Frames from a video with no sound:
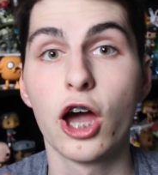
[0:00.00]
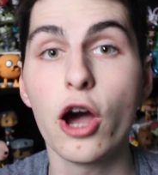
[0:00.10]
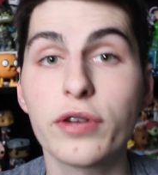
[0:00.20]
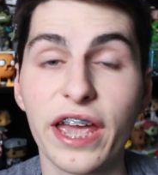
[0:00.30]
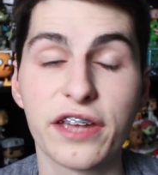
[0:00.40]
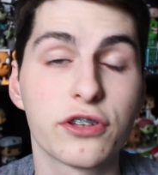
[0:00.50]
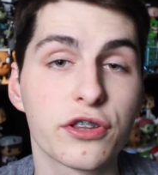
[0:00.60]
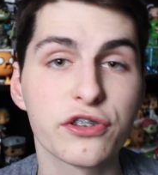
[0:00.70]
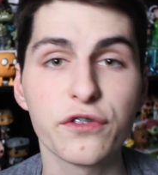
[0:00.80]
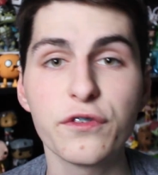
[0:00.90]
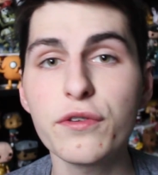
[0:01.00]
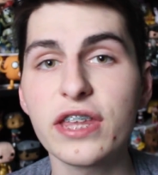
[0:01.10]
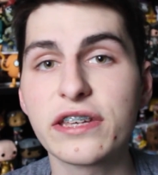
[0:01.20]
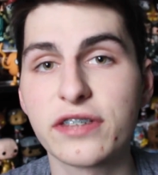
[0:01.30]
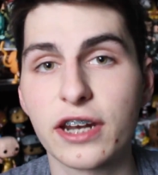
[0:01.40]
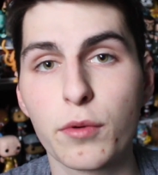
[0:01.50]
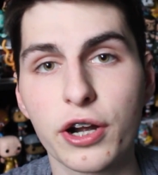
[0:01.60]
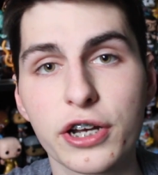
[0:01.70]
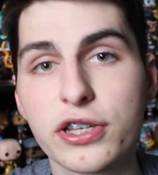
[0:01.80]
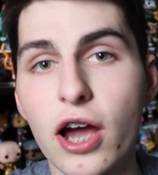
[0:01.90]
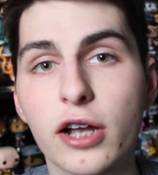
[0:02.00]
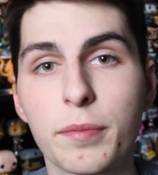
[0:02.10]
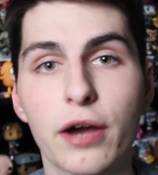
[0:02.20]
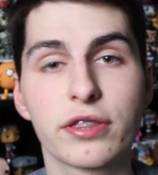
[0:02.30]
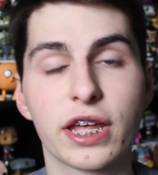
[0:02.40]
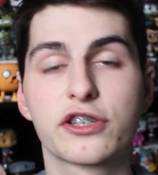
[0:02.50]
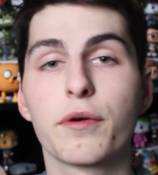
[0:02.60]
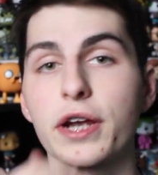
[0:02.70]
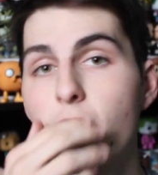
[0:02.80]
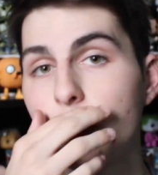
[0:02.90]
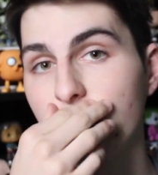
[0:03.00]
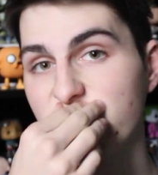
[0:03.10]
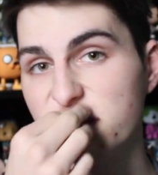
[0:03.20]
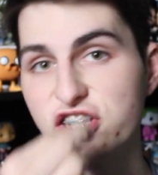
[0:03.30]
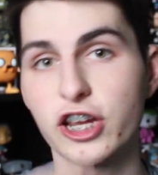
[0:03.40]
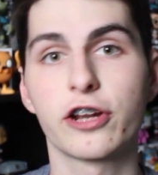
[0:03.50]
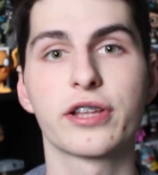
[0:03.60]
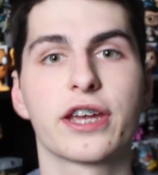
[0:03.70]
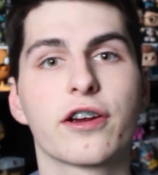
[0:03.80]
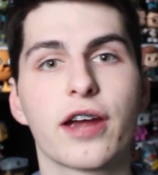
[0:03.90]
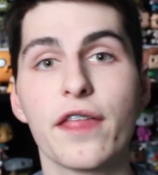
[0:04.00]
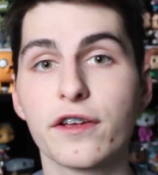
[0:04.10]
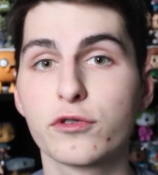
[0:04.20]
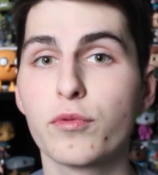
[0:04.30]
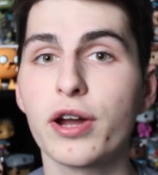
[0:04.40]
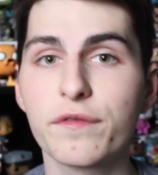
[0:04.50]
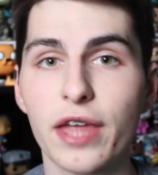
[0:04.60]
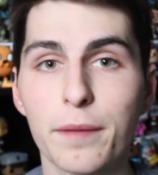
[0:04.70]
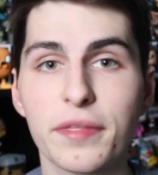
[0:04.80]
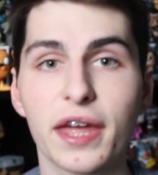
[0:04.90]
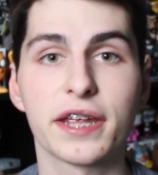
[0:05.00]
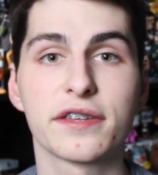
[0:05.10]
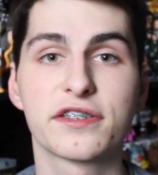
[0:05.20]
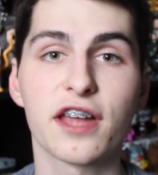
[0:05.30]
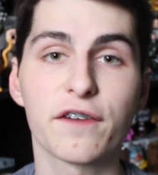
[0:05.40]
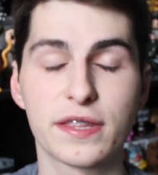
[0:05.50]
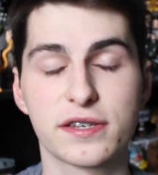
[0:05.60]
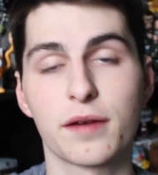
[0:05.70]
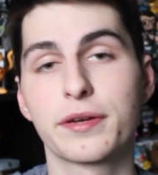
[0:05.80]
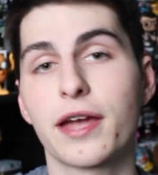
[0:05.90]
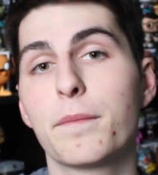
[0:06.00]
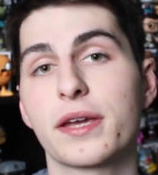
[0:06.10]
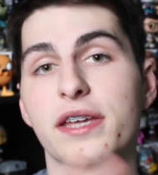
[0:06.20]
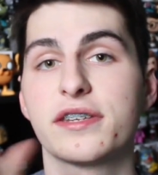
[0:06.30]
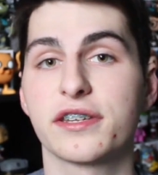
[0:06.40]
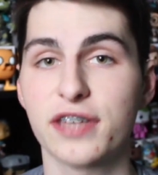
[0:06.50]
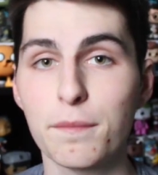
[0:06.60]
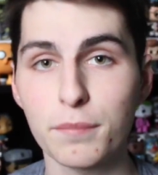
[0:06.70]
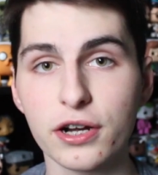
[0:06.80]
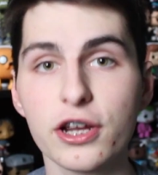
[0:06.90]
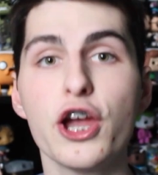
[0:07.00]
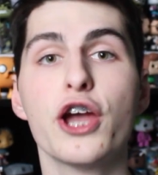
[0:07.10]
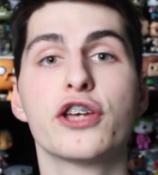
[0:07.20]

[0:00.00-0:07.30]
Okay, so there's a few things that I wanted to talk about that's going on this channel here, and there's one of them that is stuff that's coming up in December.